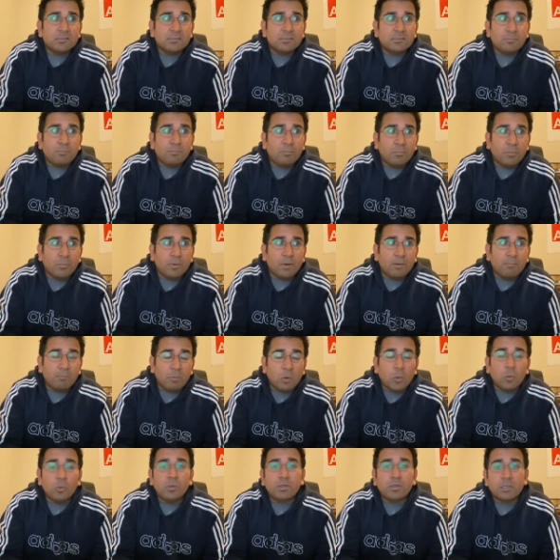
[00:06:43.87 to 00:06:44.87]

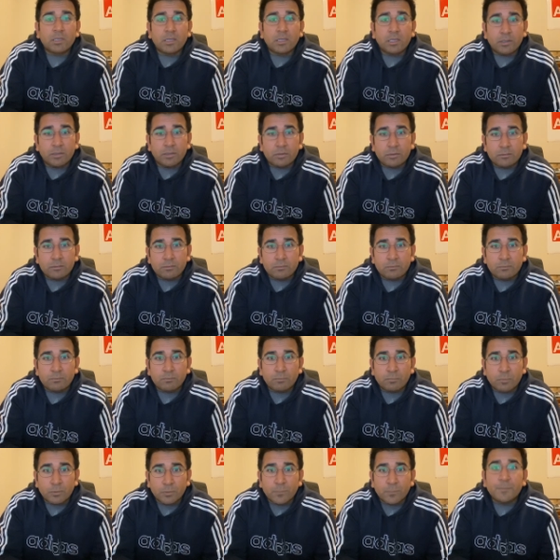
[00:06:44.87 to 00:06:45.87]
Bolt and
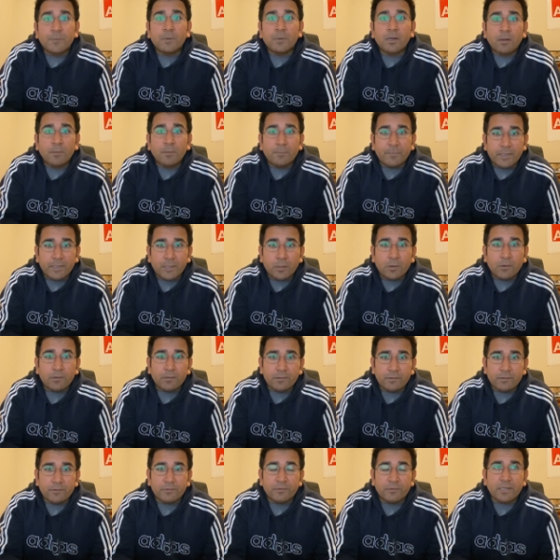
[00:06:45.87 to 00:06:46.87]
Bumrah may not
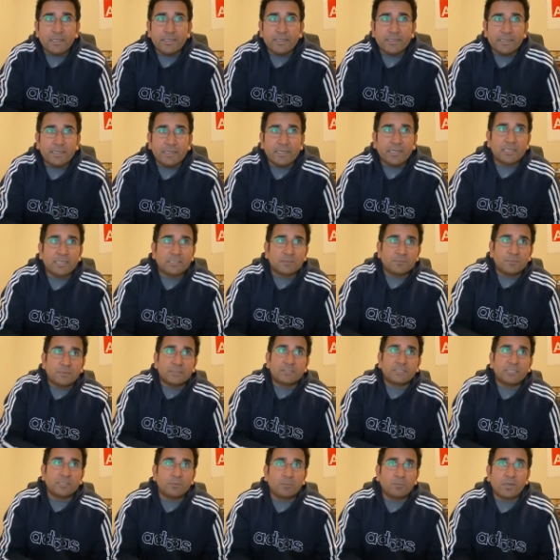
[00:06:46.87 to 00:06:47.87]
really need as
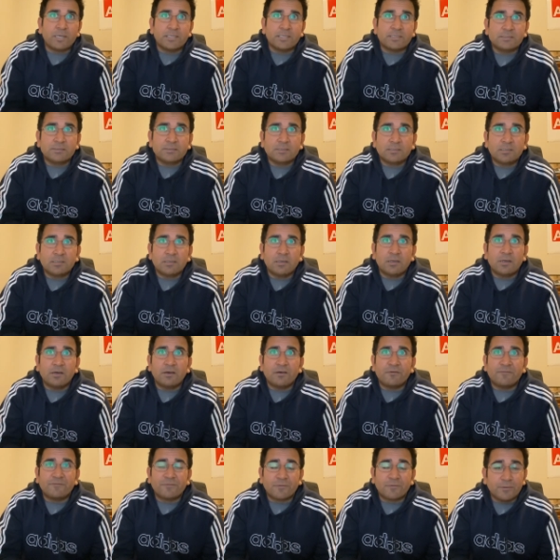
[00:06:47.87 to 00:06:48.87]
much advice
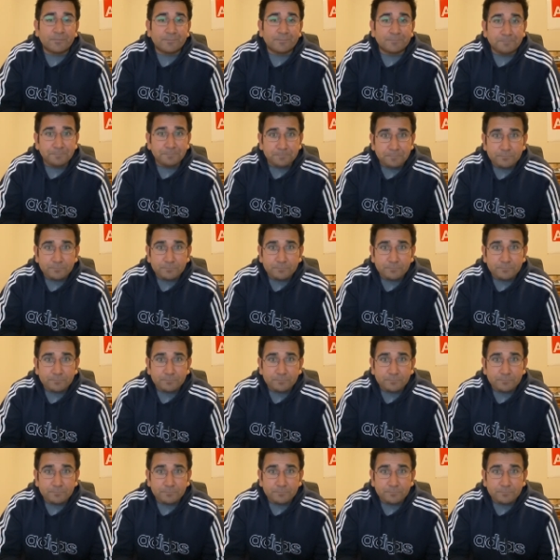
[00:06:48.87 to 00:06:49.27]
from